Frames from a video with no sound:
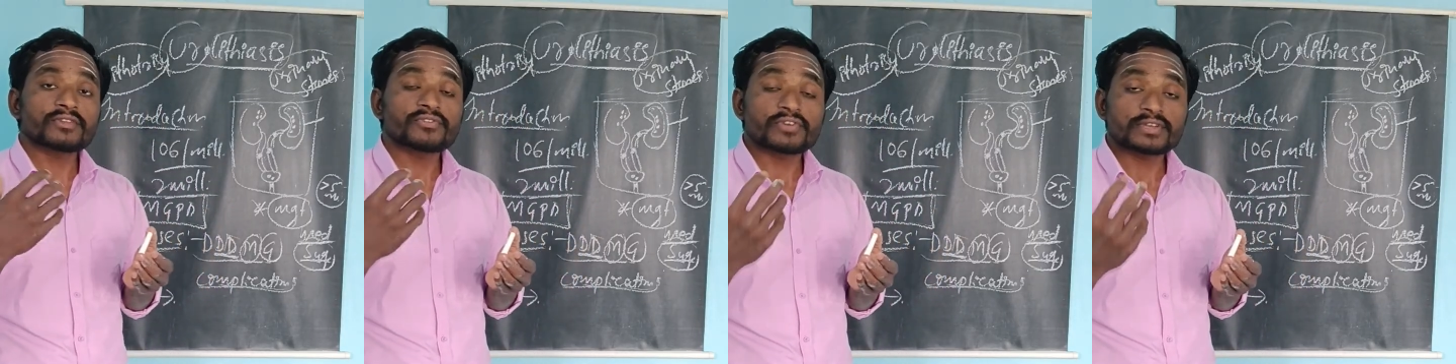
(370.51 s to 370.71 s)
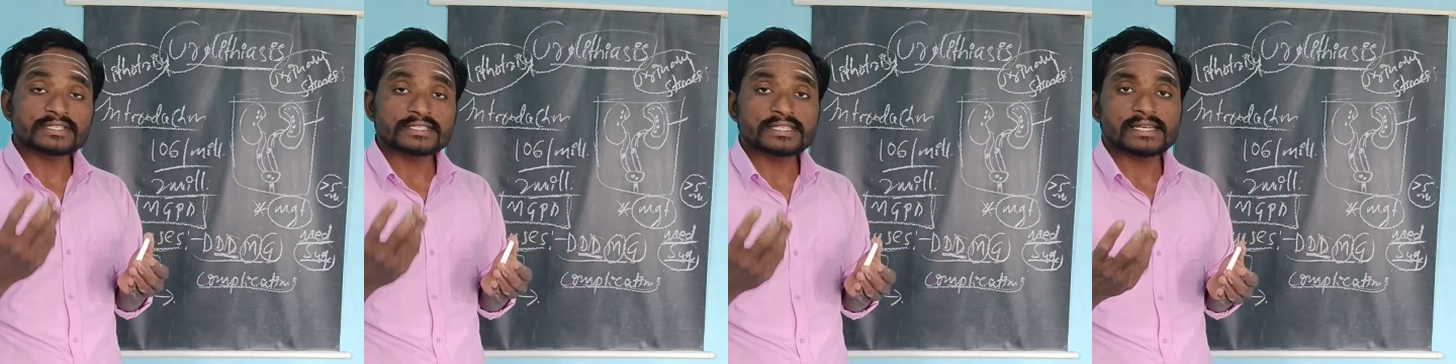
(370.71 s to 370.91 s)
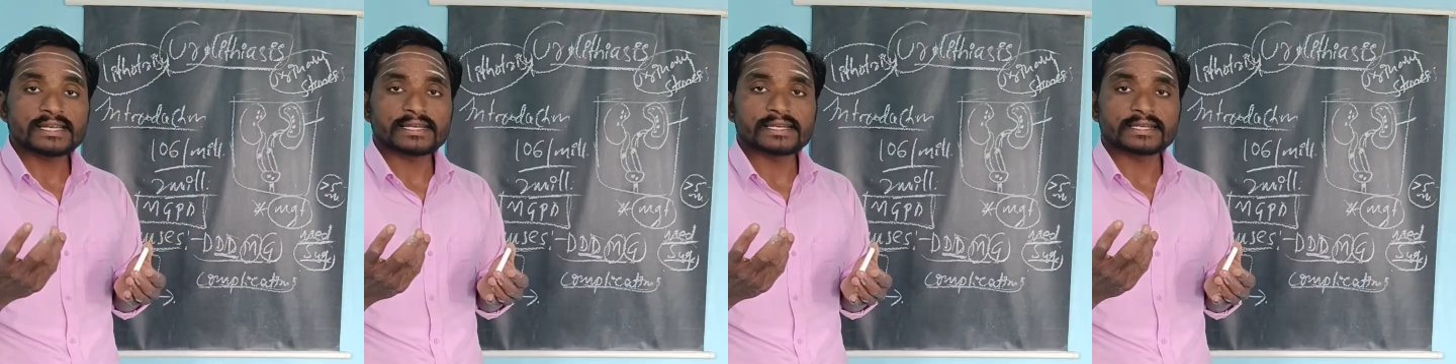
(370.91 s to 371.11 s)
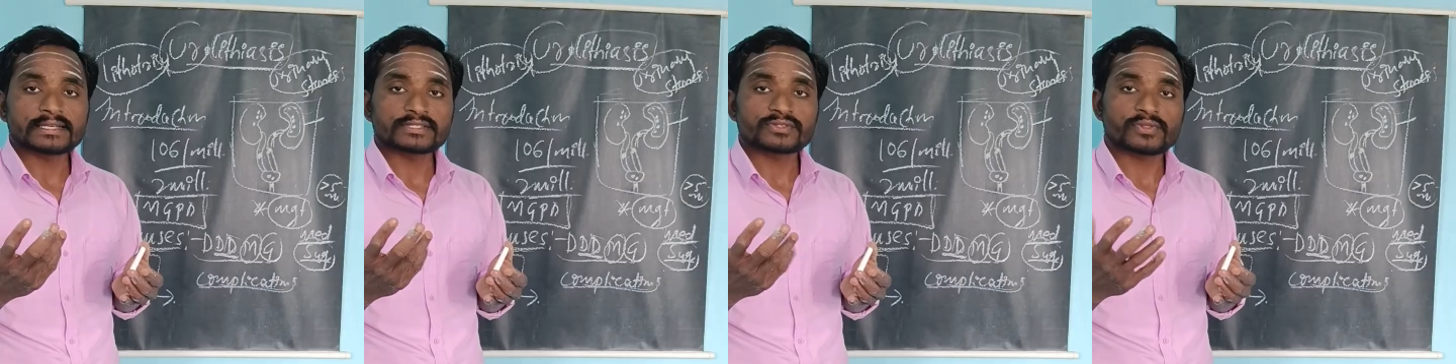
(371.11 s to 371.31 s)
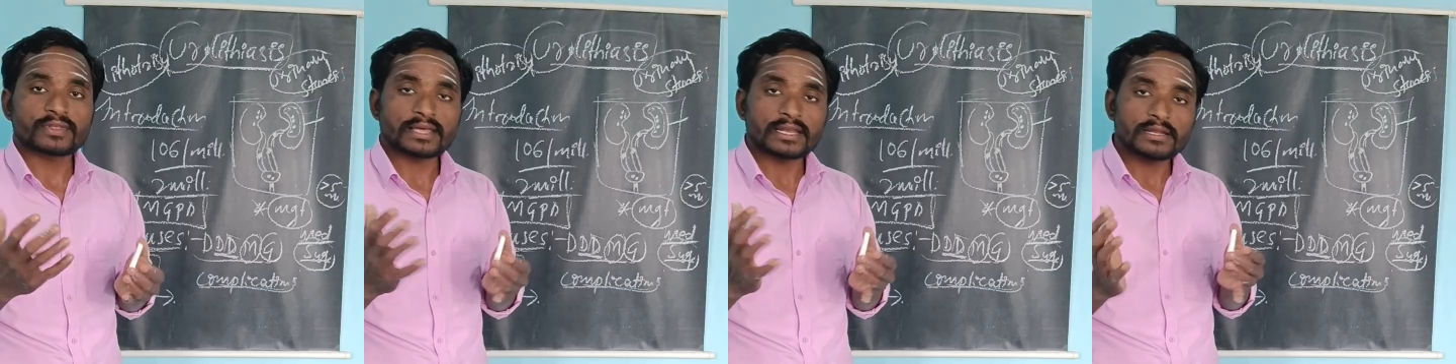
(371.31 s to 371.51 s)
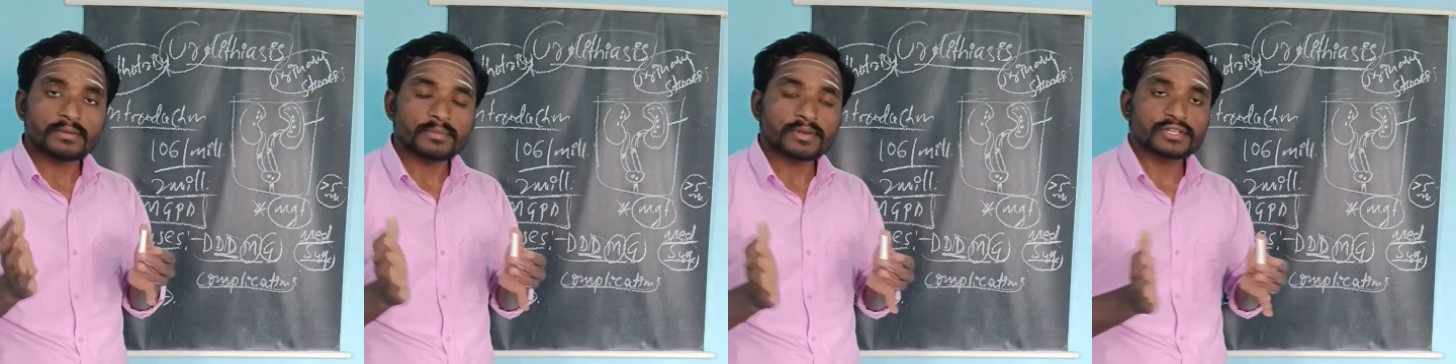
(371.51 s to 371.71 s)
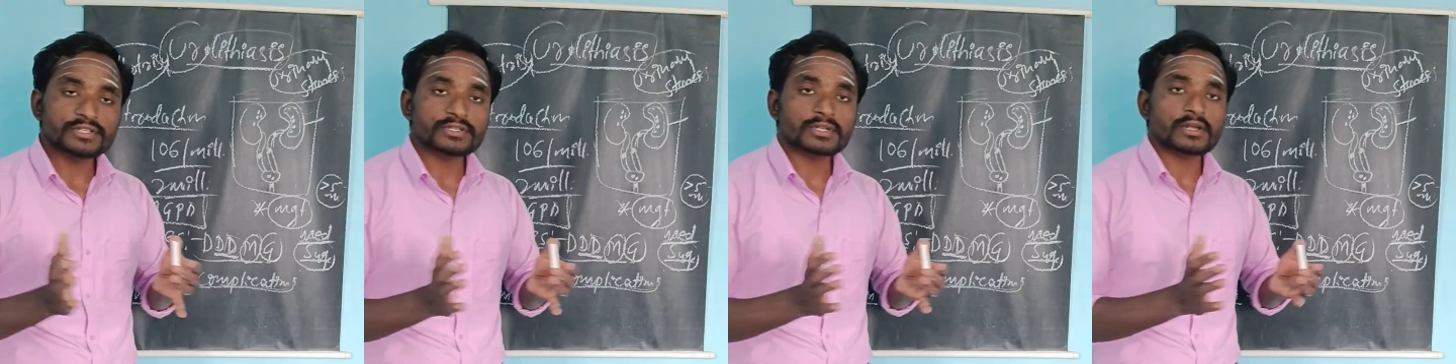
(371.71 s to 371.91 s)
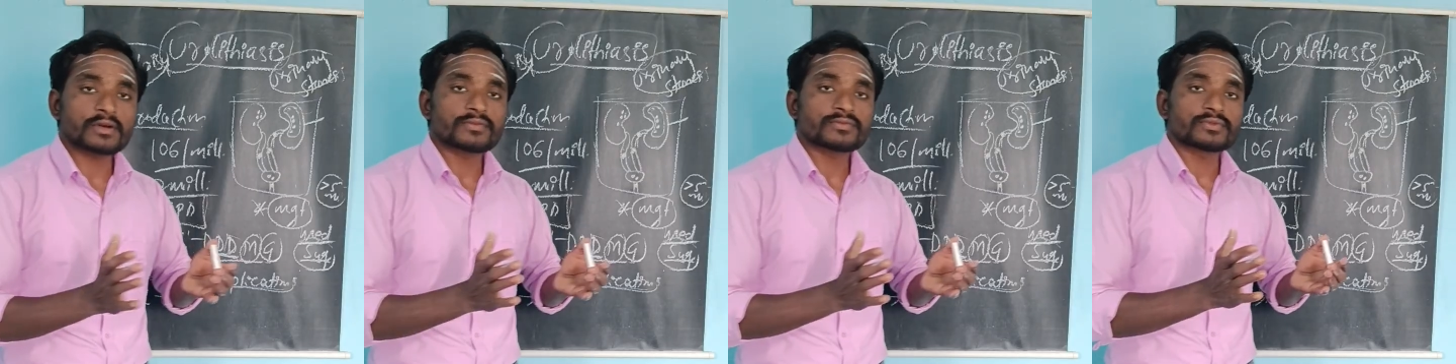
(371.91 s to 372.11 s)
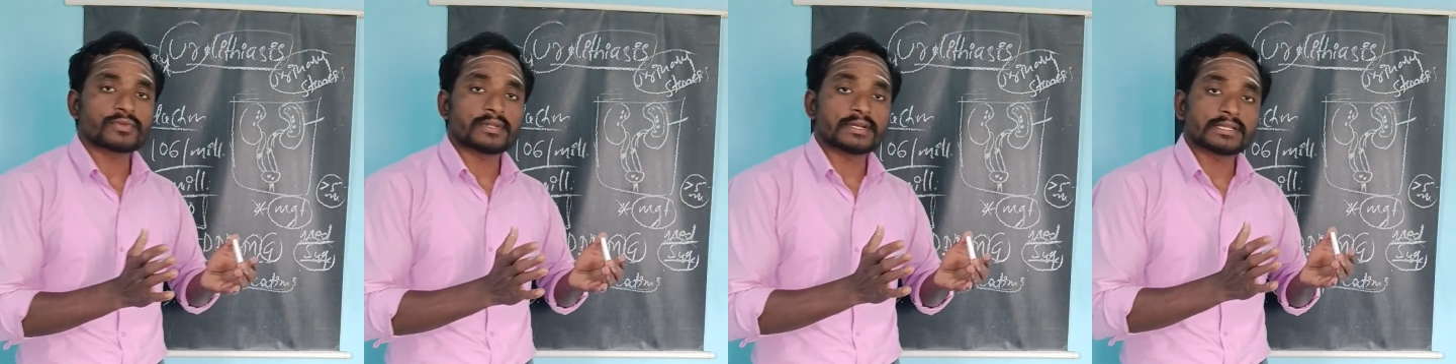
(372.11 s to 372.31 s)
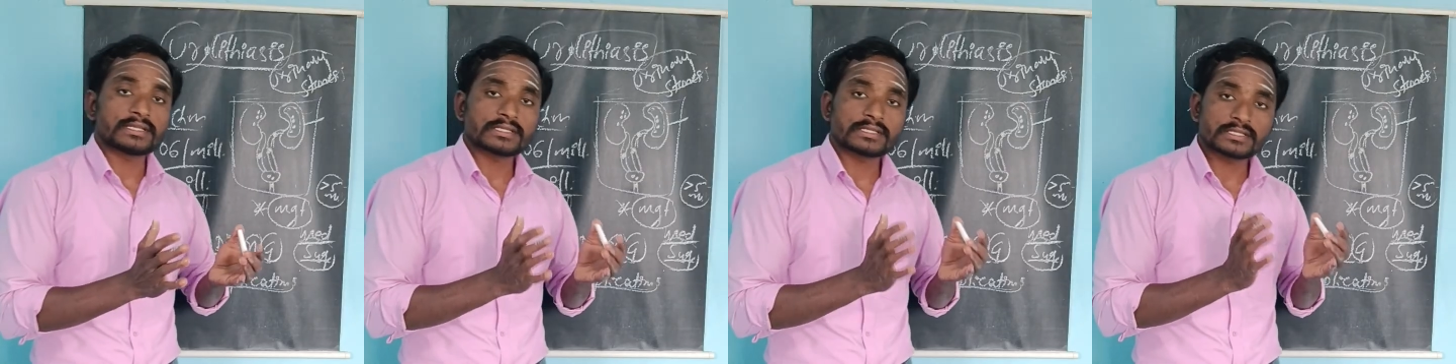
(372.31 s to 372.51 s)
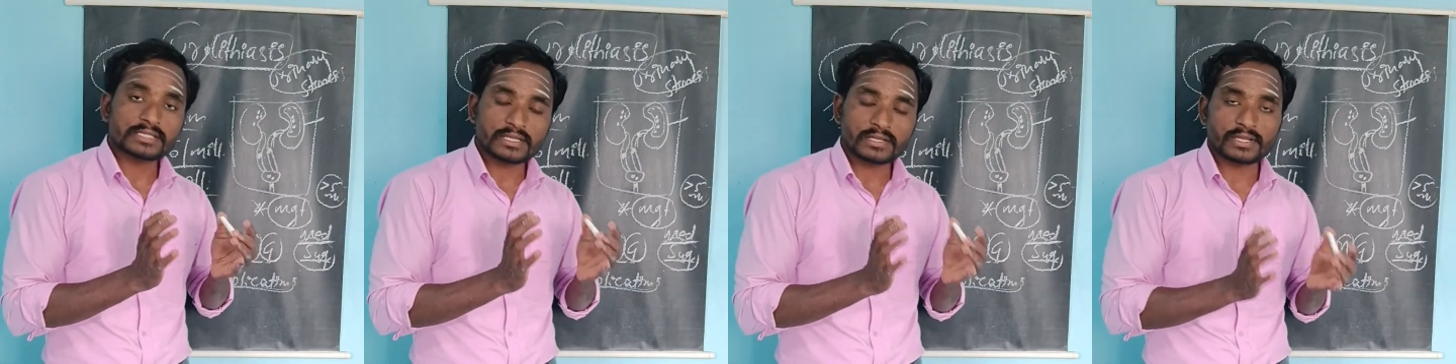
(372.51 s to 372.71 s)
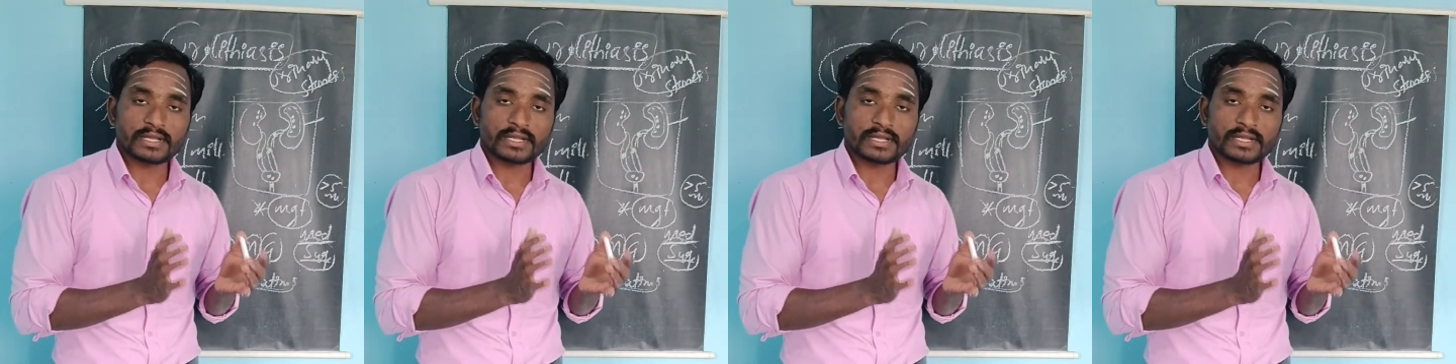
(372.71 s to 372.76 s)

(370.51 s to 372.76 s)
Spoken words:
facilitate so the elimination of so that is